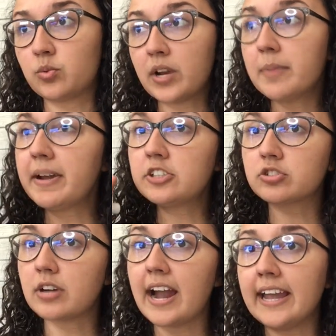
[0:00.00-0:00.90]
What am I
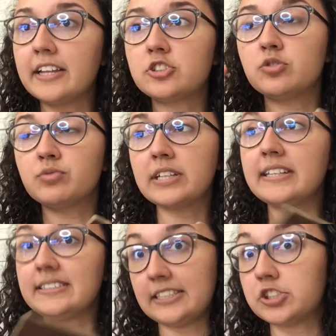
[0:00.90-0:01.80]
trying to
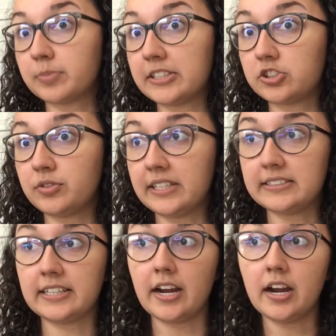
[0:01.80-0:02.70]
really teach my
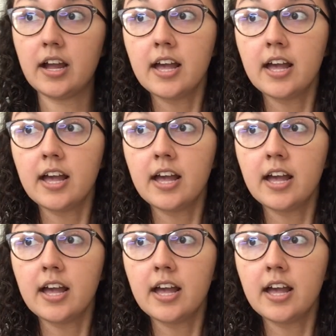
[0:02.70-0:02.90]
students here?